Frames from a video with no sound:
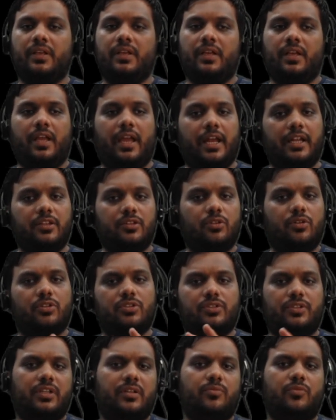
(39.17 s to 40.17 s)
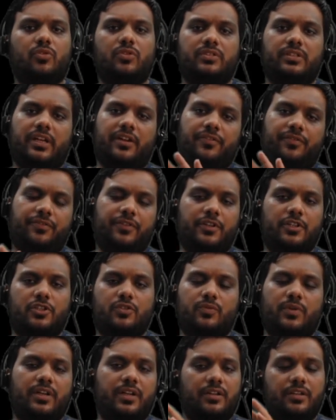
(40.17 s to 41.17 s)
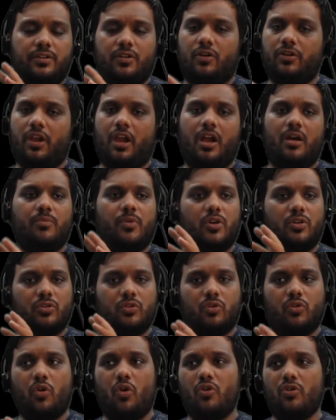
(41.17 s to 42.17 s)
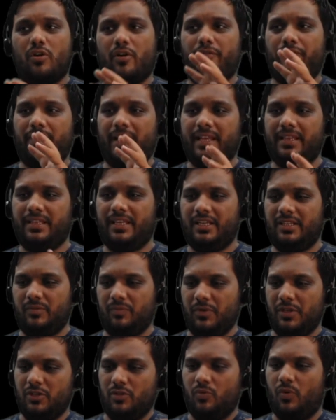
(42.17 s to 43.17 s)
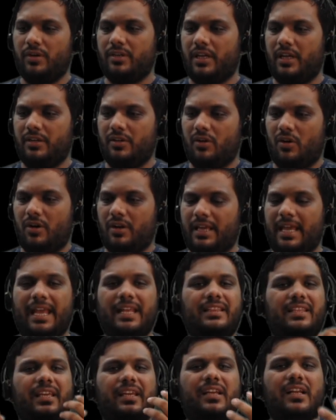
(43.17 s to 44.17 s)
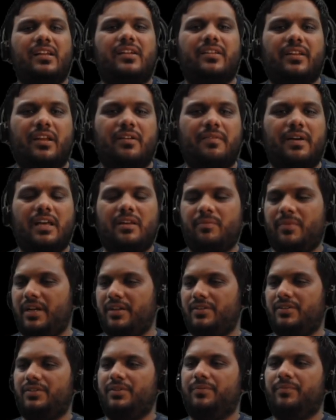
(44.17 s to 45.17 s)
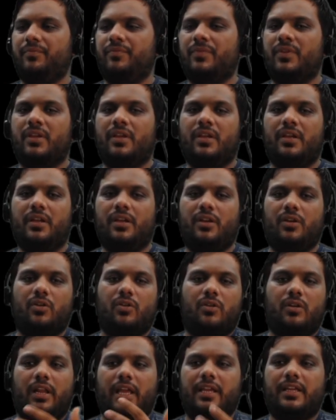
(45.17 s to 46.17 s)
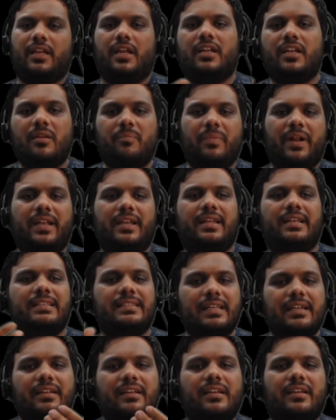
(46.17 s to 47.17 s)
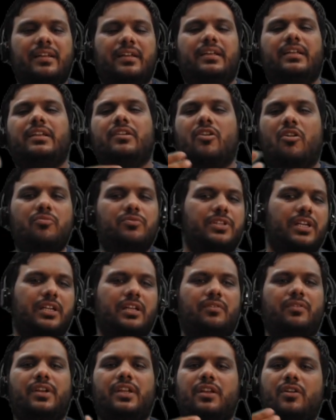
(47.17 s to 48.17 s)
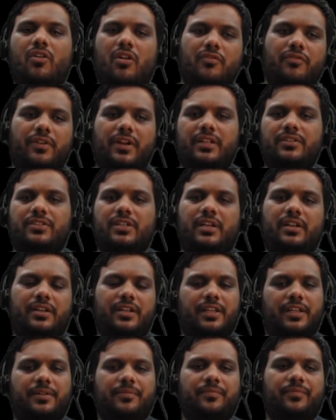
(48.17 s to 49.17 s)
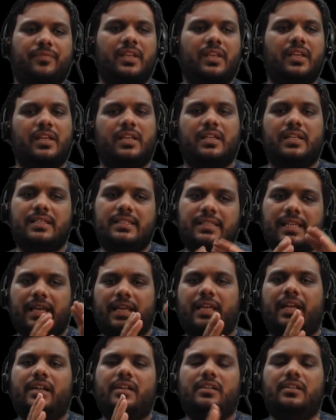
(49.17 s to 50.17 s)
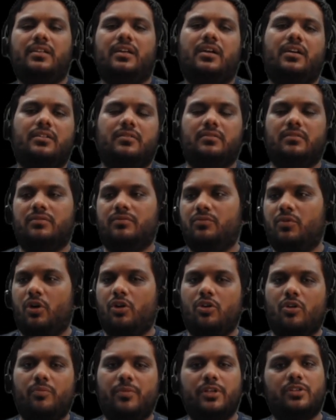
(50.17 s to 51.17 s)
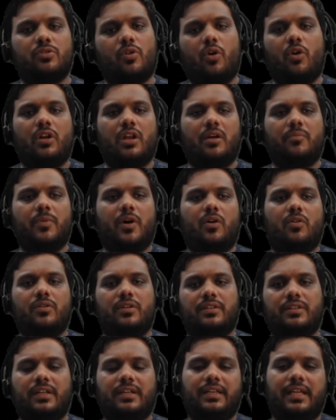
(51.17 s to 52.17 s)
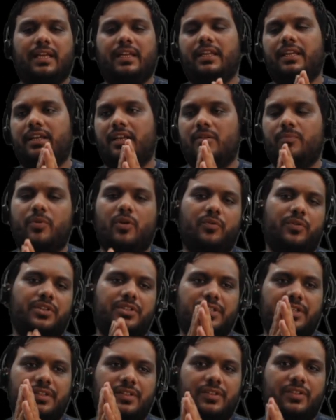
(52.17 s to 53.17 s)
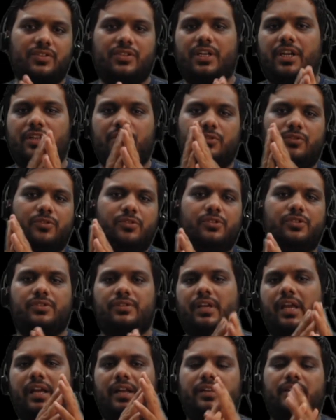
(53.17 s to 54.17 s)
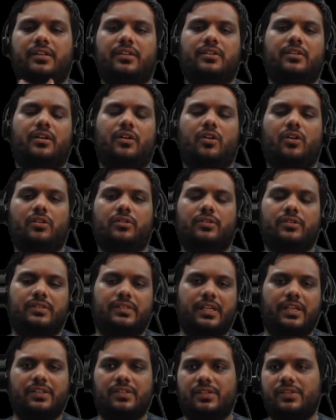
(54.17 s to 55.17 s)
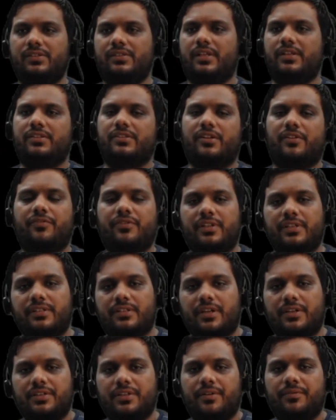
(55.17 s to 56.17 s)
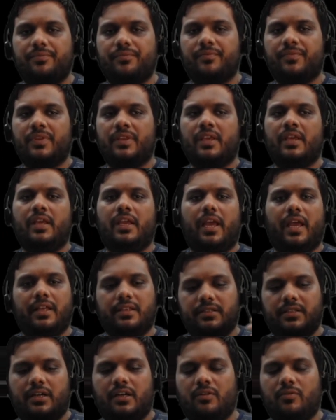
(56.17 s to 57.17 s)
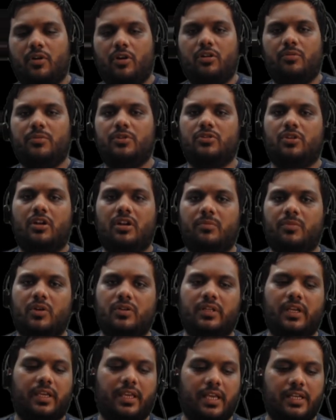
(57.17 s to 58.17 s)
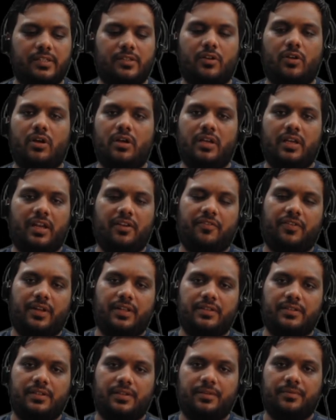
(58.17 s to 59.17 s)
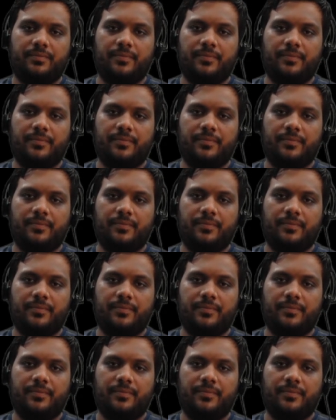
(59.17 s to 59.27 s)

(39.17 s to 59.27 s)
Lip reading: And those three books are, first one talking about Code of Ethics, means what are your ethical requirements, like independence, integrity, objectivity, confidentiality. Second volume is all about the technical provisions, schedules, and all those sections and stuff discussion. And third volume is all about the case law referencer.